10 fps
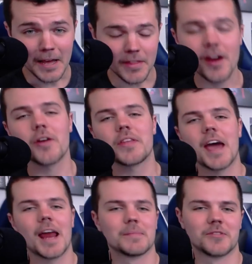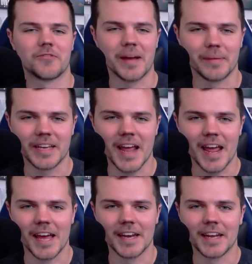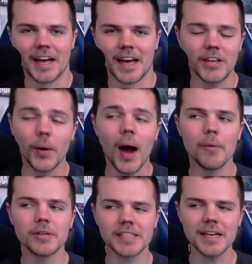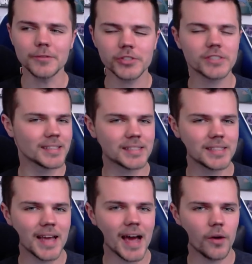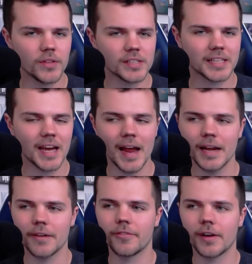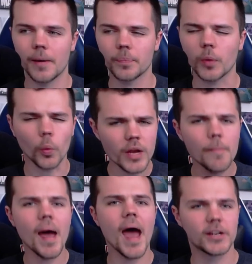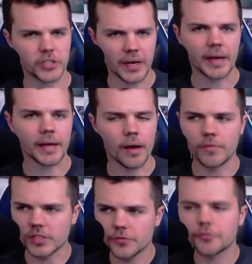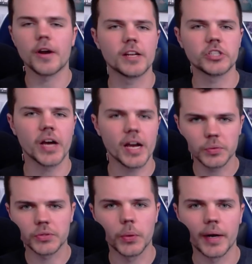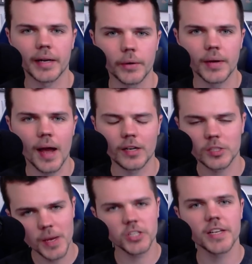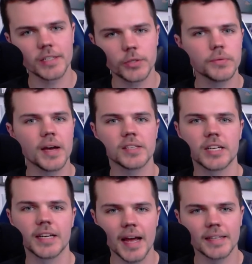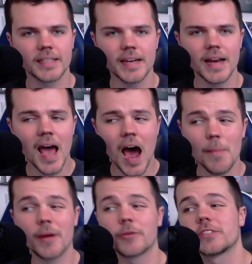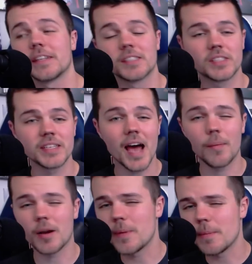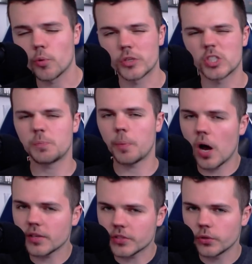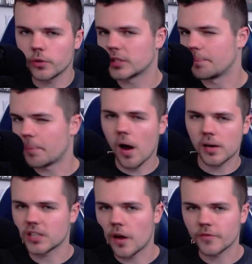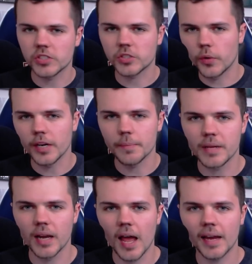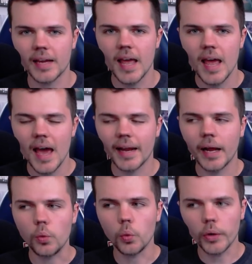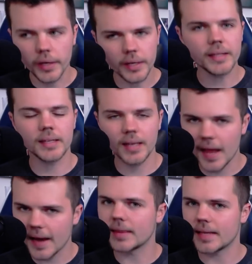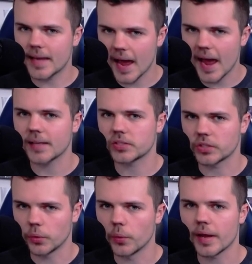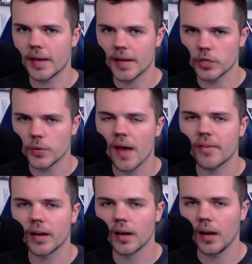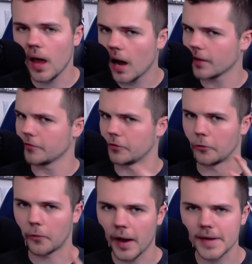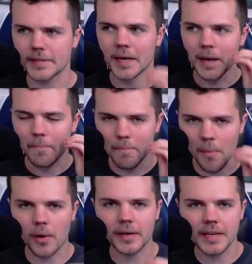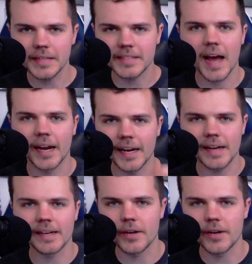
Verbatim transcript: they are the Addams family, and uh, you know, I was interested to see how this kind of uh, reimagining of this franchise was going to go down, especially in 2019. I'm interested to see how many people respond to it, what the box office is going to be like, and I really liked the cast going in. You have a lot of great marquee talent in